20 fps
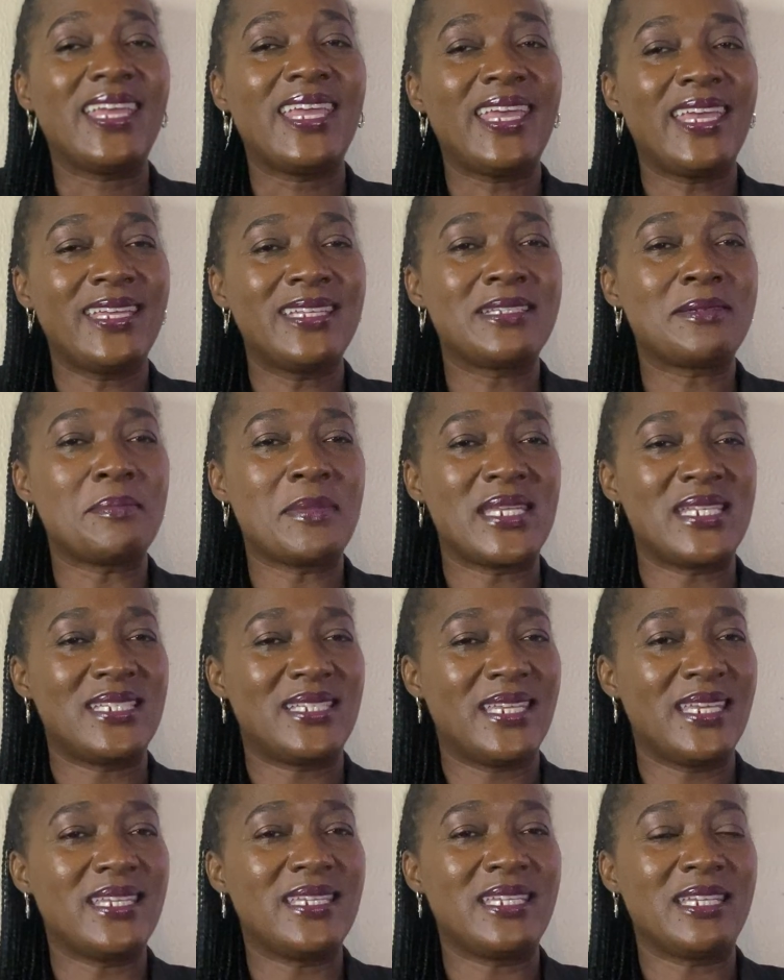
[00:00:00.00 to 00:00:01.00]
and
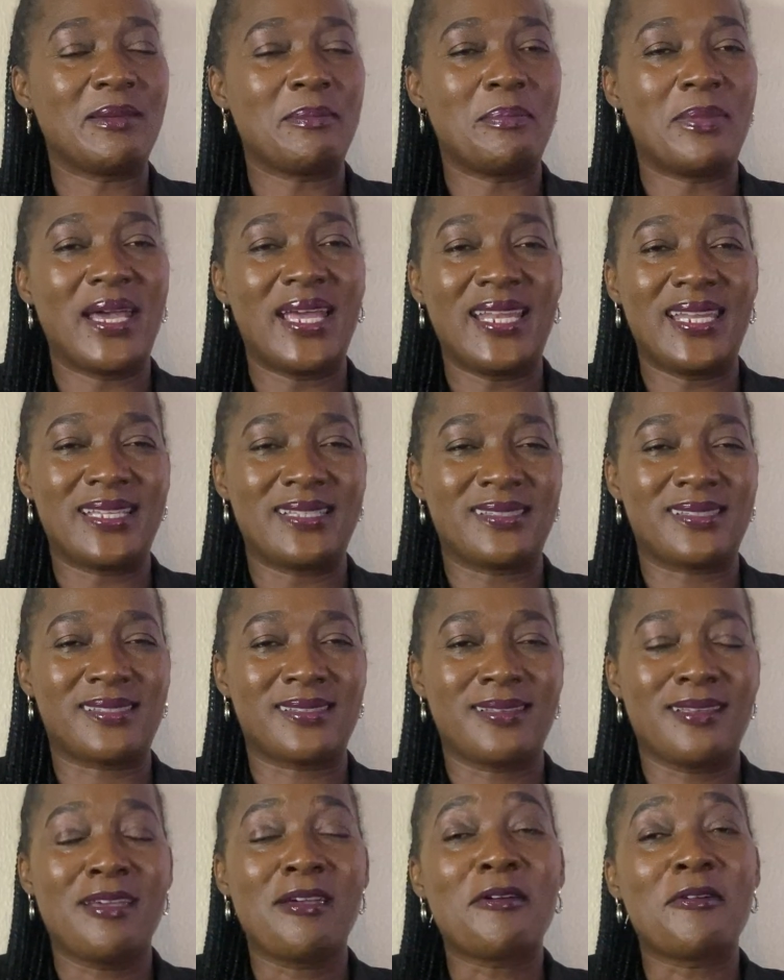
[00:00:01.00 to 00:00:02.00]
maintaining balance.
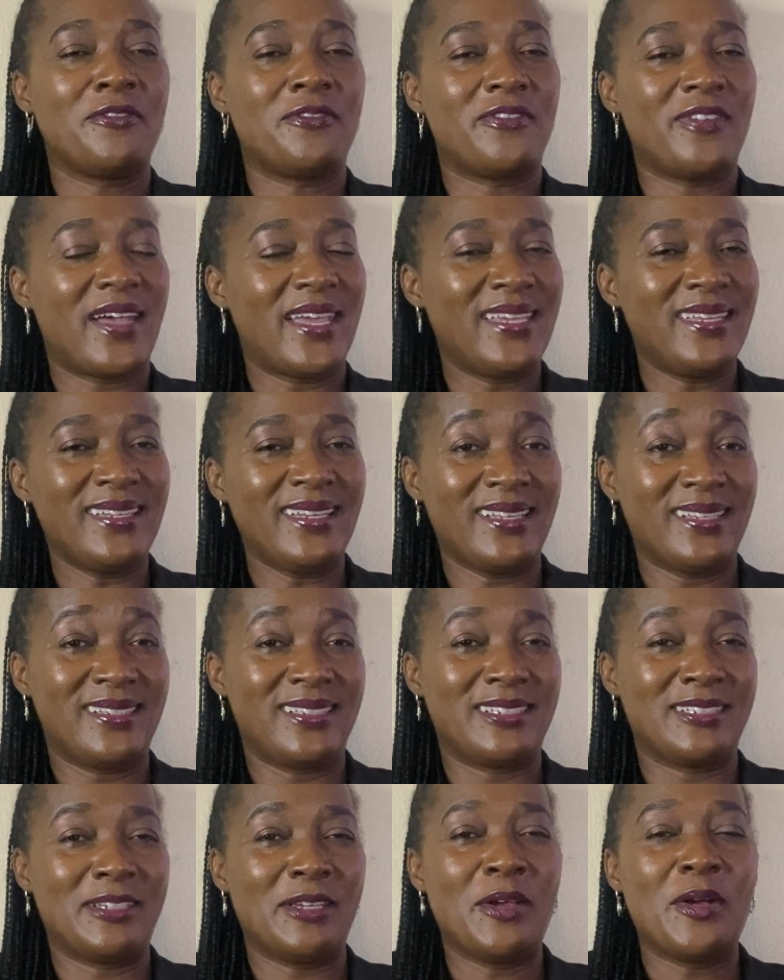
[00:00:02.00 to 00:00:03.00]

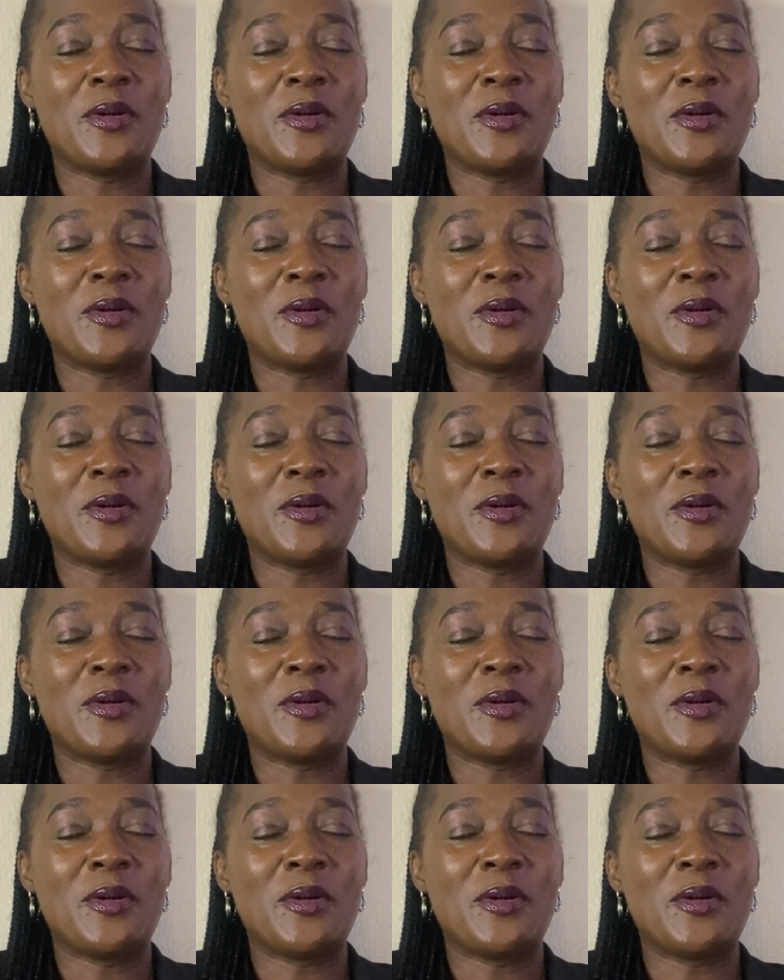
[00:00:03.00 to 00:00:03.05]
Finally,